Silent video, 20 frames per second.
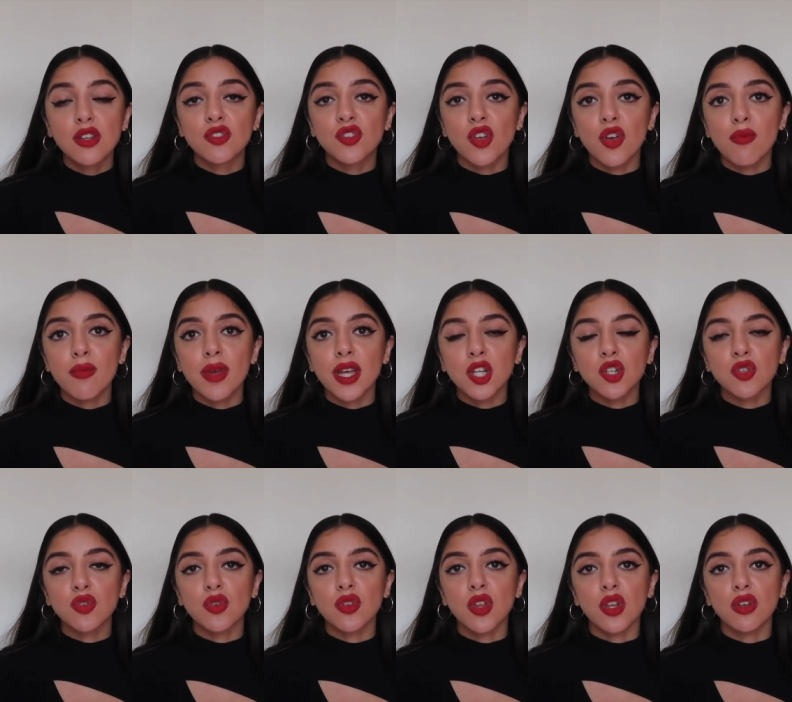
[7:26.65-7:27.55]
So make
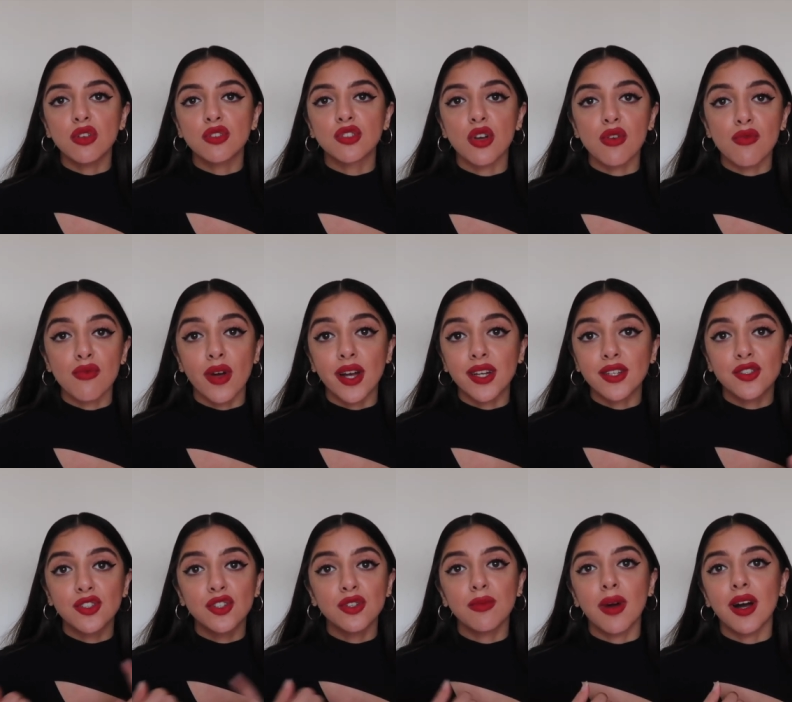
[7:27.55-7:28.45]
sure that you don't
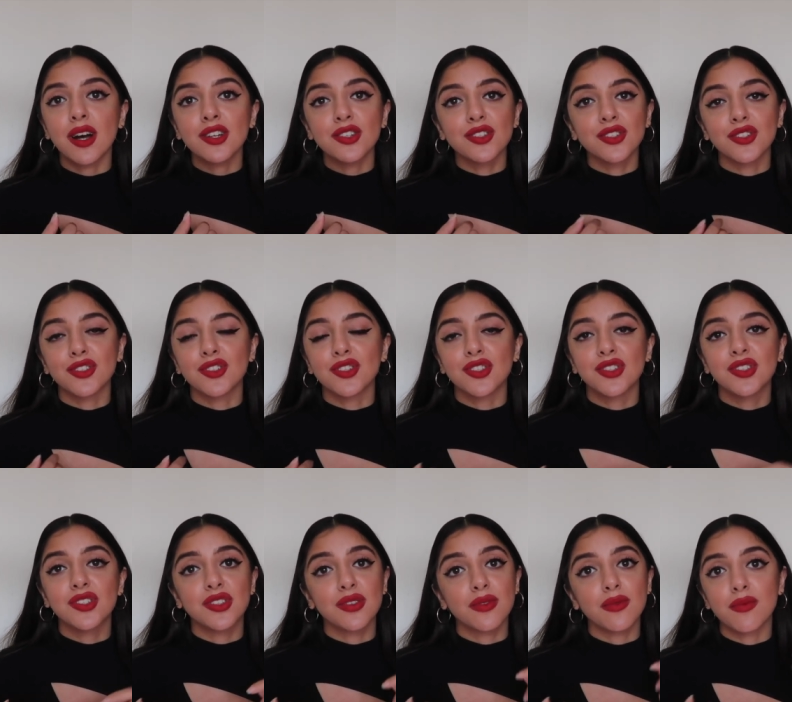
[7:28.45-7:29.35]
write too much. So
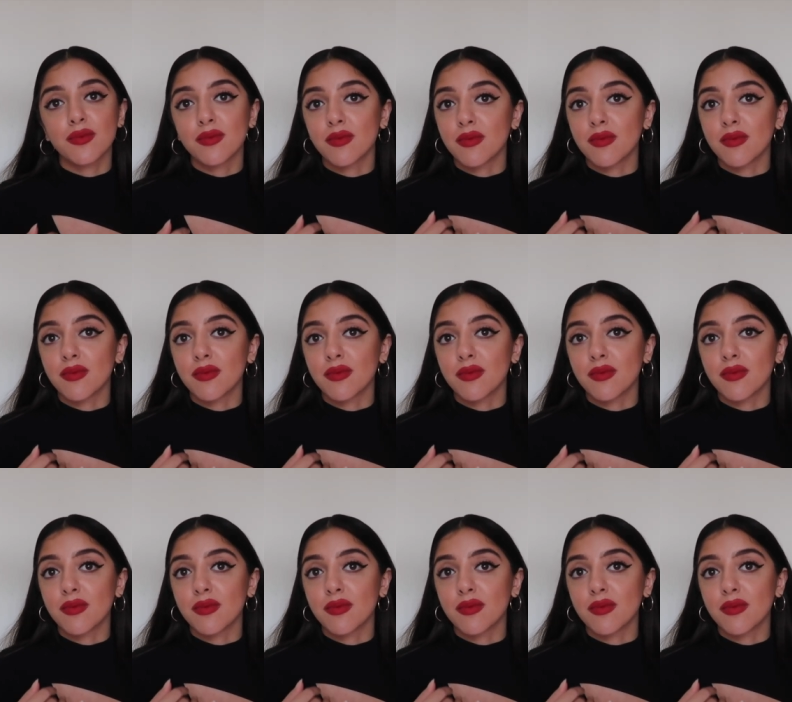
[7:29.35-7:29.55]
just